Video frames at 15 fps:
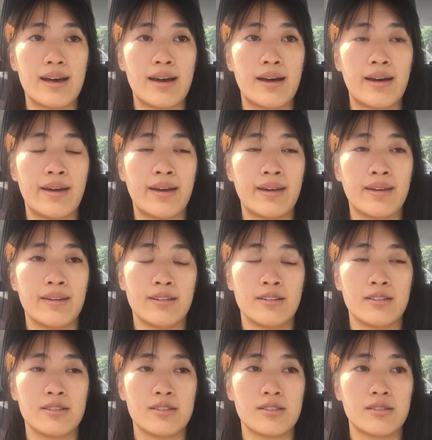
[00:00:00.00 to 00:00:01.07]

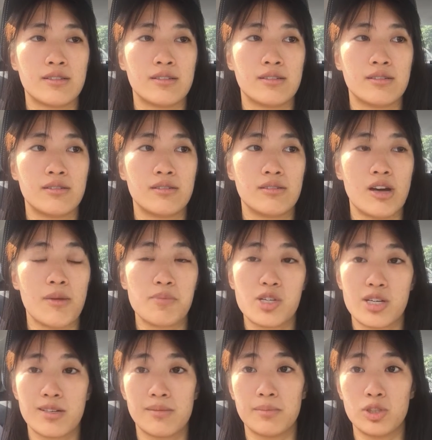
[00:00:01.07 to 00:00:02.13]
And
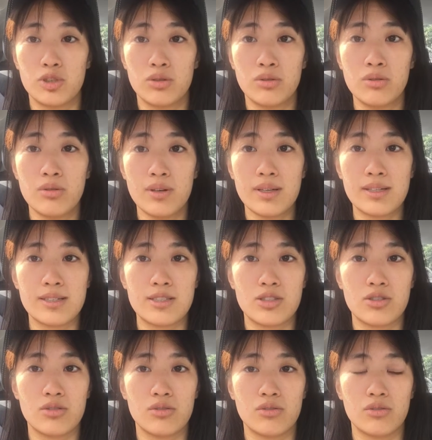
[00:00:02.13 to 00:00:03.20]
option number two is
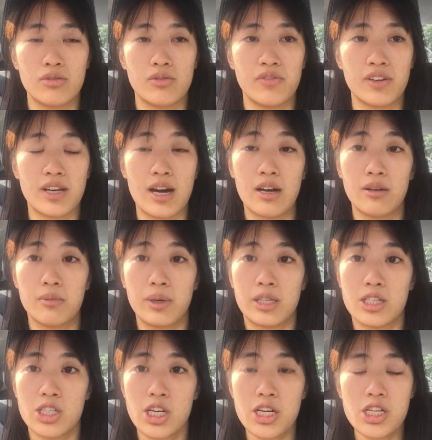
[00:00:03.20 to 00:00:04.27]
to figure out a way
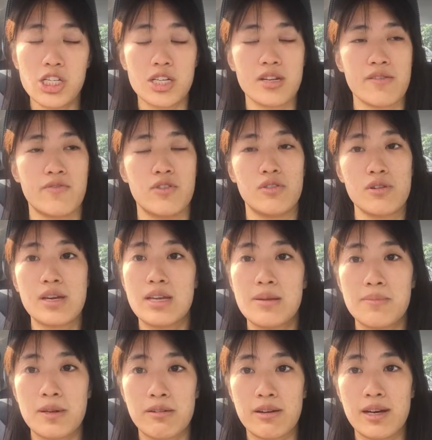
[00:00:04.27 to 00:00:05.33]
to change it. If you look in the
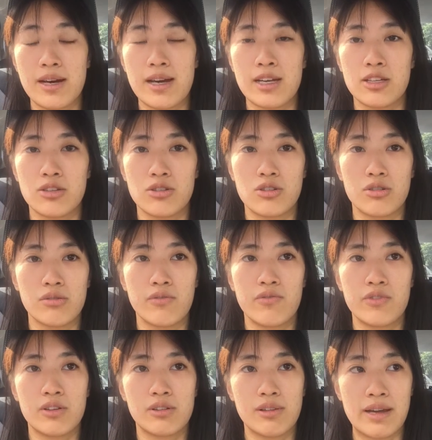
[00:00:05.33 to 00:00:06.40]
mirror and you don't
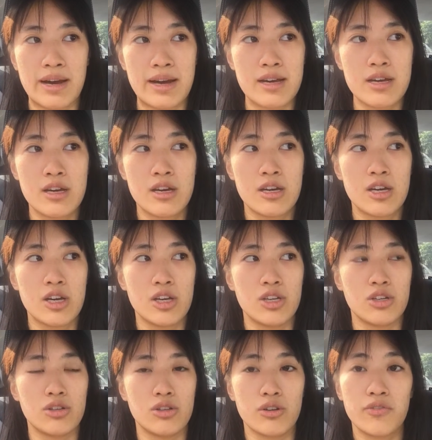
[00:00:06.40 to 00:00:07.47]
feel like
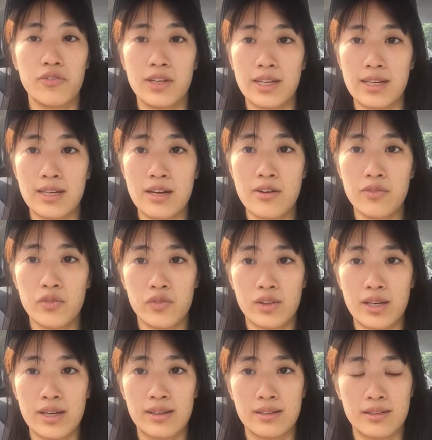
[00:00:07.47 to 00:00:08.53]
you look fit enough,
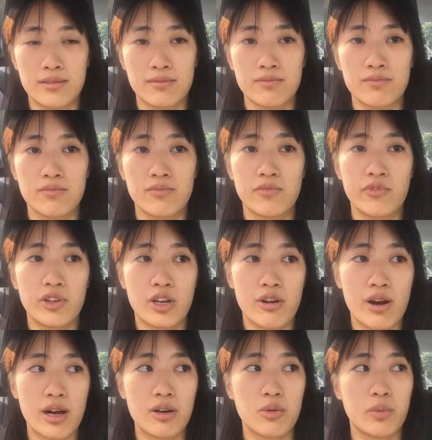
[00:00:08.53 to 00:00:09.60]
then figure
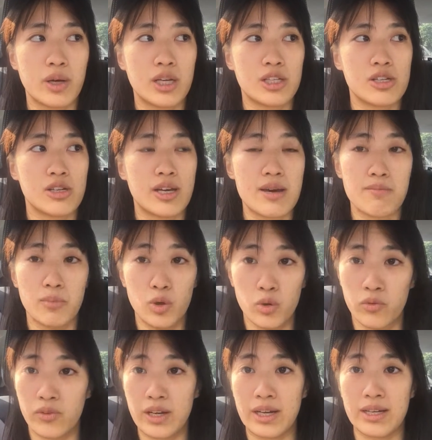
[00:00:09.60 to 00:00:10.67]
out a way to get
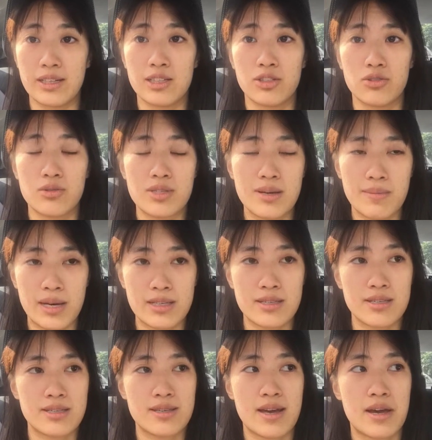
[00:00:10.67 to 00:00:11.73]
moving, to do some
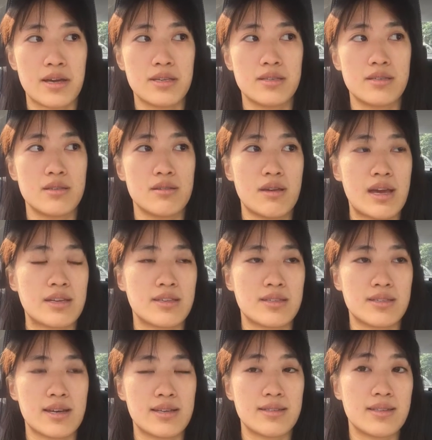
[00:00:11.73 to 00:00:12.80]
exercise
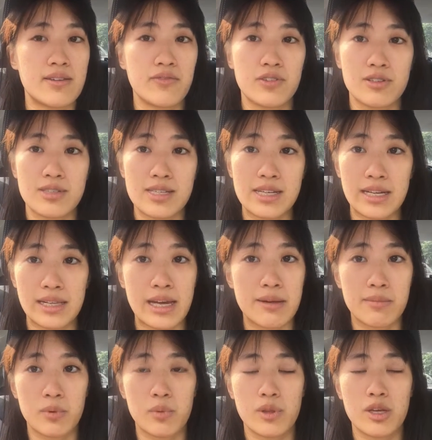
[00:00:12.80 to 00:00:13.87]
that feels in
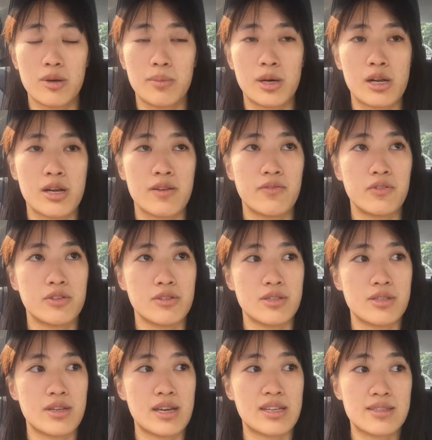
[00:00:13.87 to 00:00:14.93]
alignment with your body,
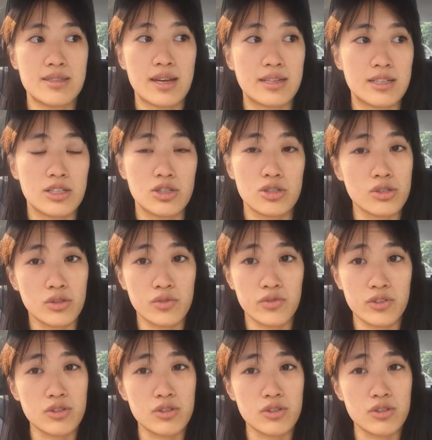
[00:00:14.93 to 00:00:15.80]
feels exciting to you,